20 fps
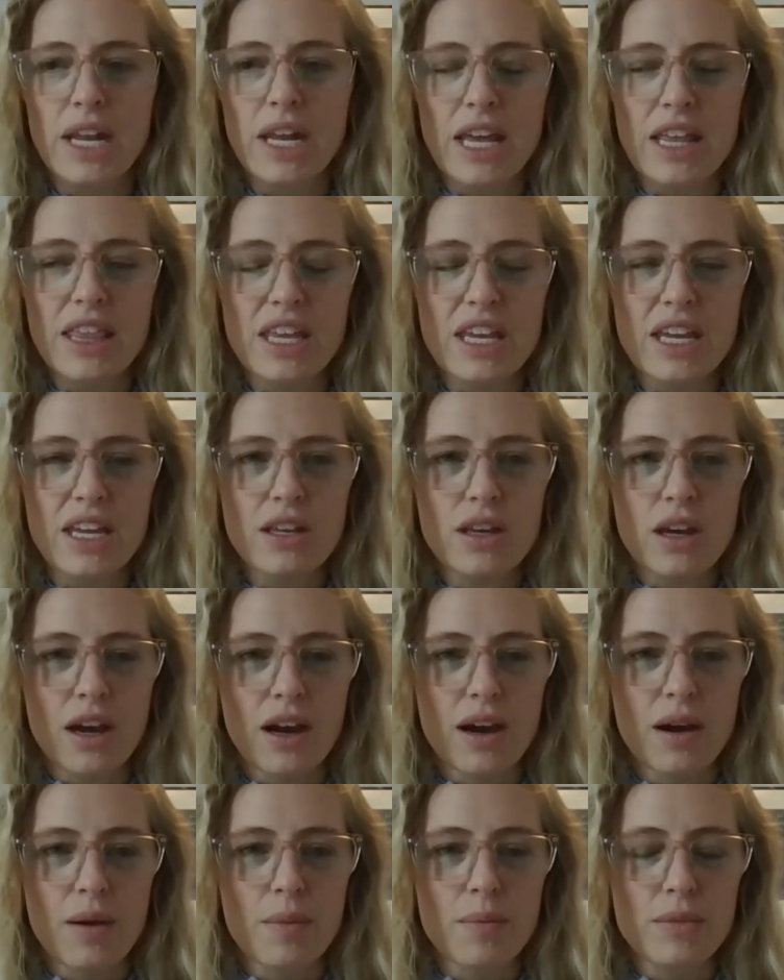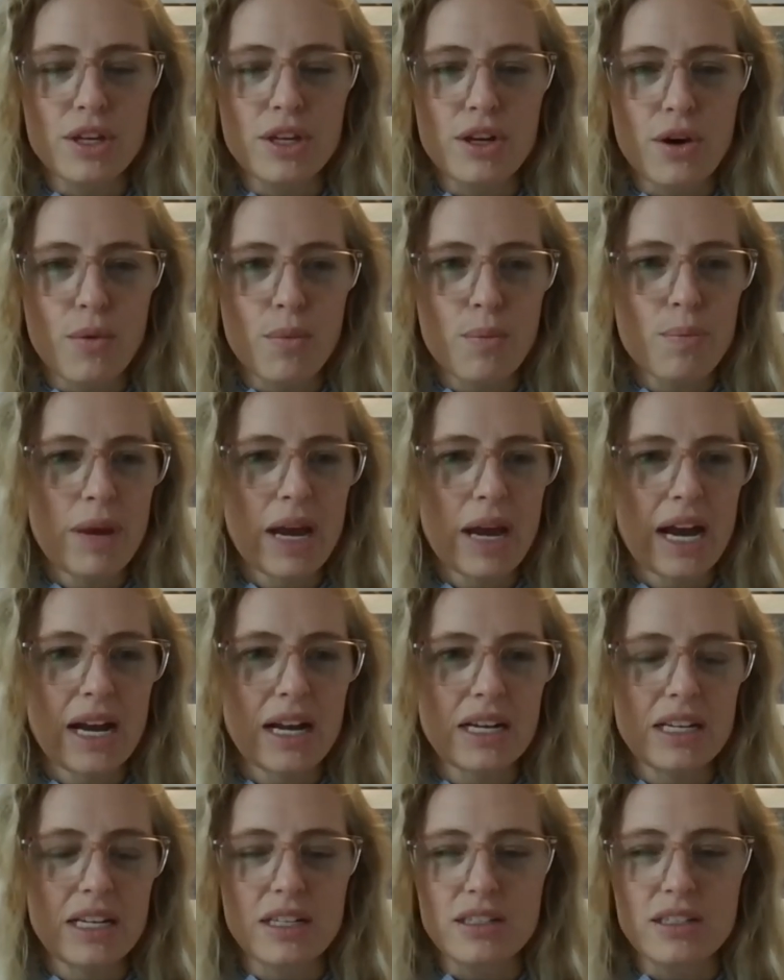and i think um, you know
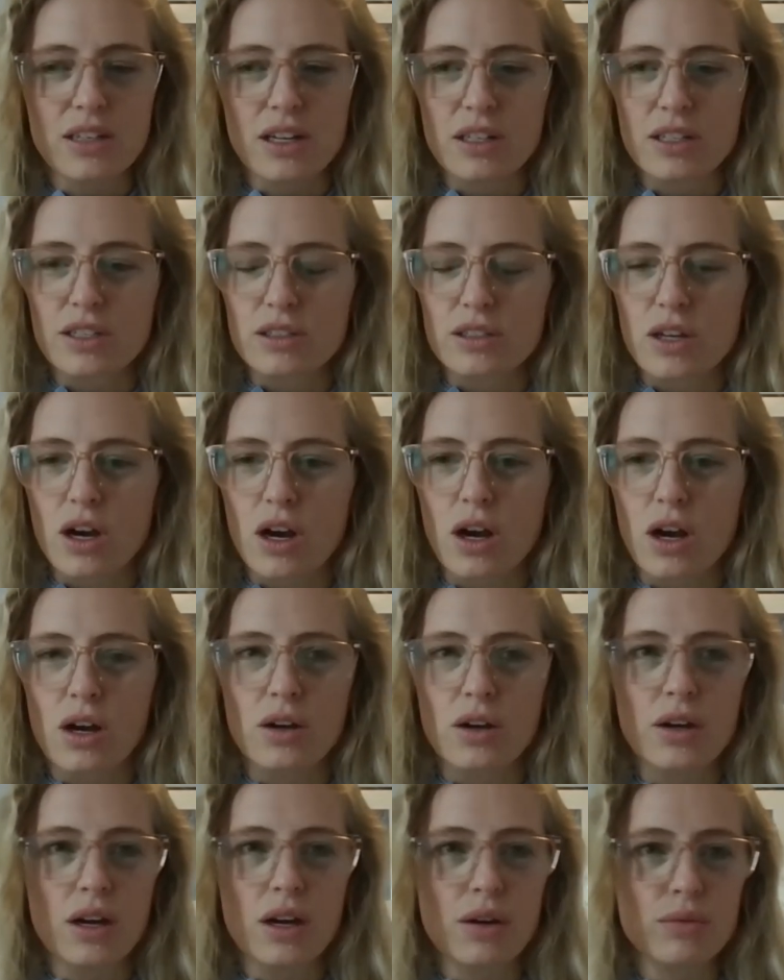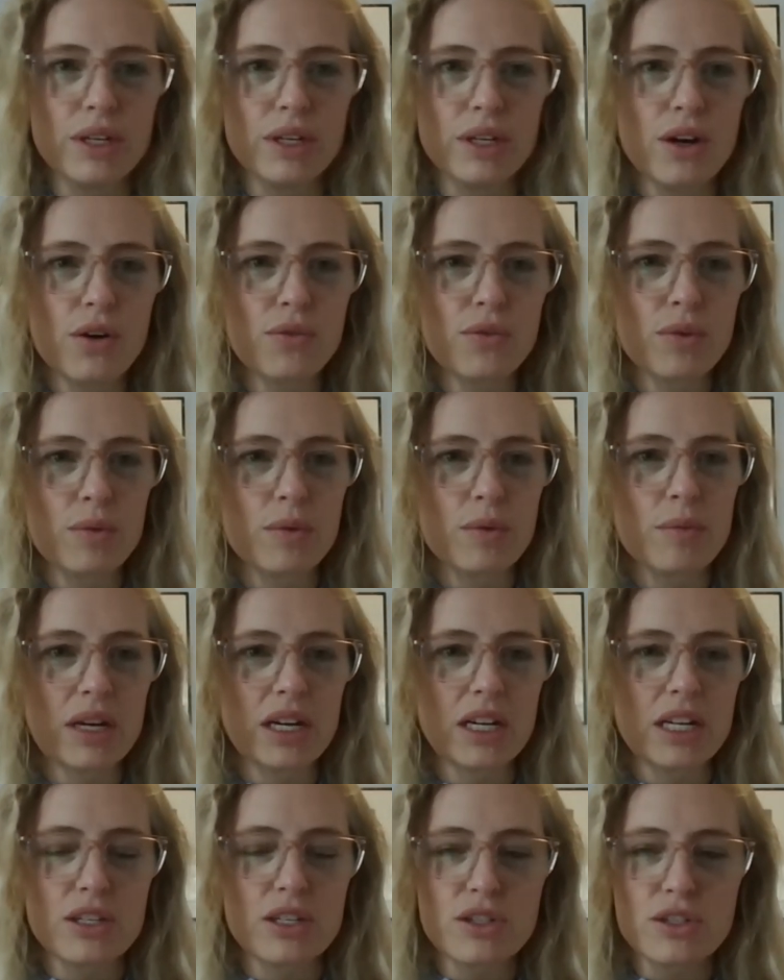patty is on this call uh, rigo from the
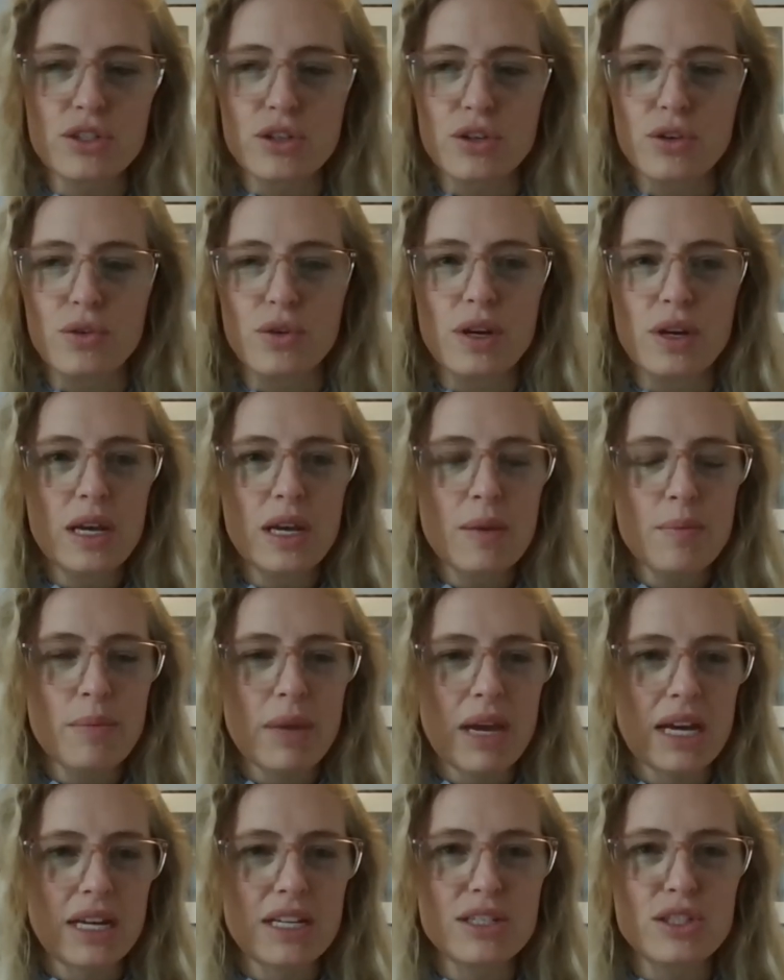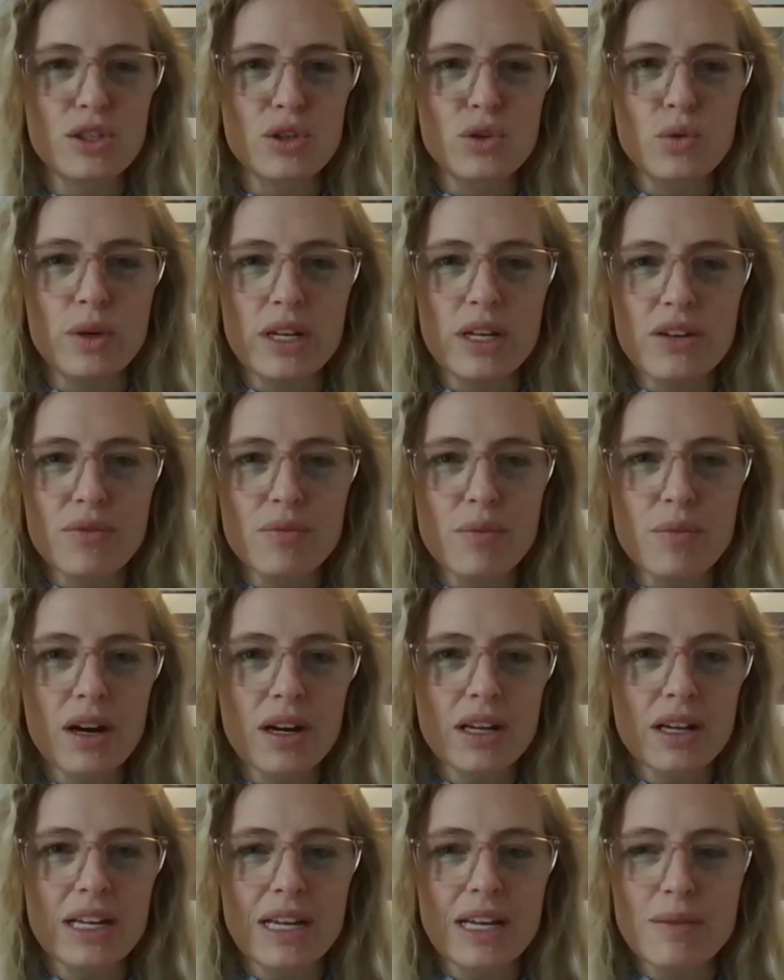marion institute patty is the queen of
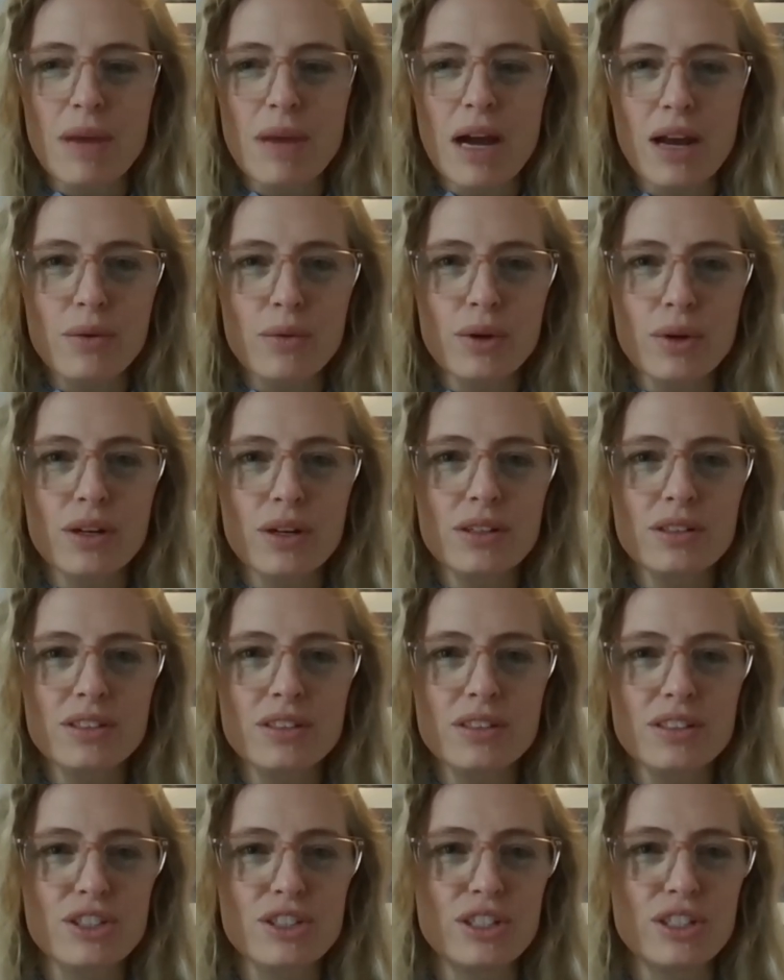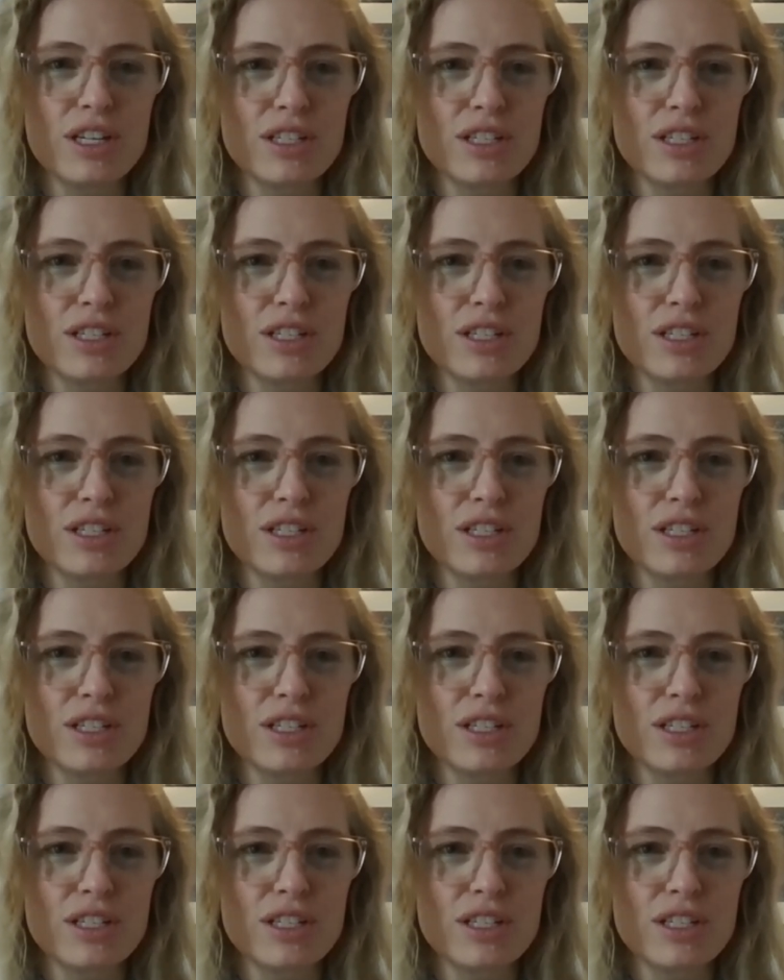marketing in my world she Yay.